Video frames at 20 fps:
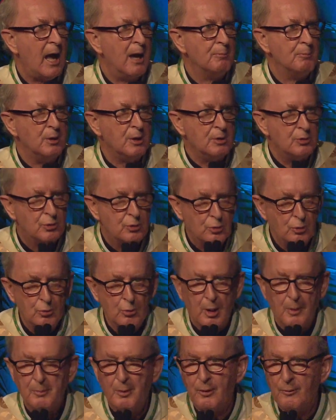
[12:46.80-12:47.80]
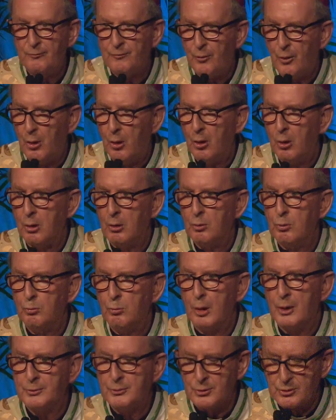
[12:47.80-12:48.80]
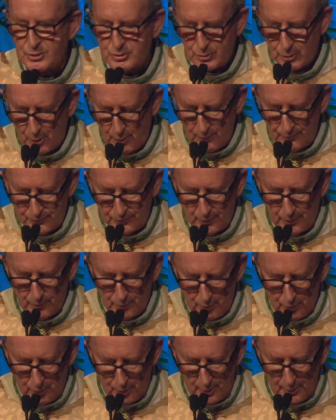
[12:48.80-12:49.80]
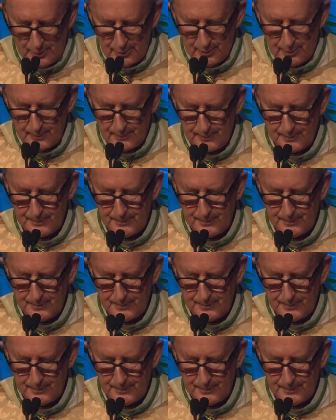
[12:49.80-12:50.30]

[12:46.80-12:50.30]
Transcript: and we do, above all, want to serve the Lord.